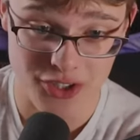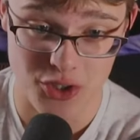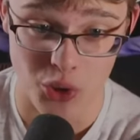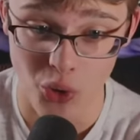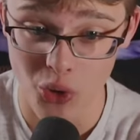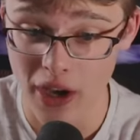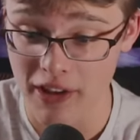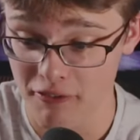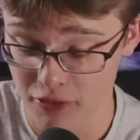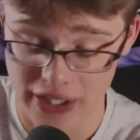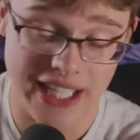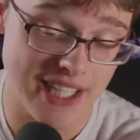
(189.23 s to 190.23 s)
cool and
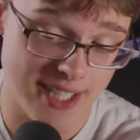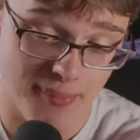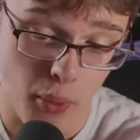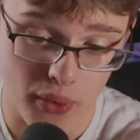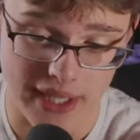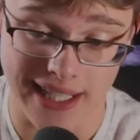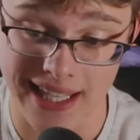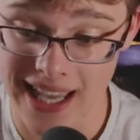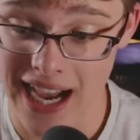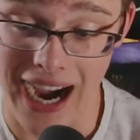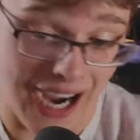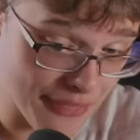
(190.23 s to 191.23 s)
freaking spooky.
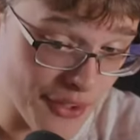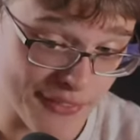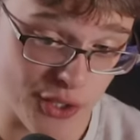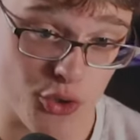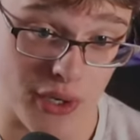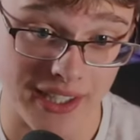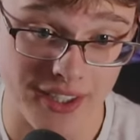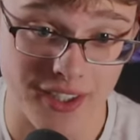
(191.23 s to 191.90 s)
I thought the trailer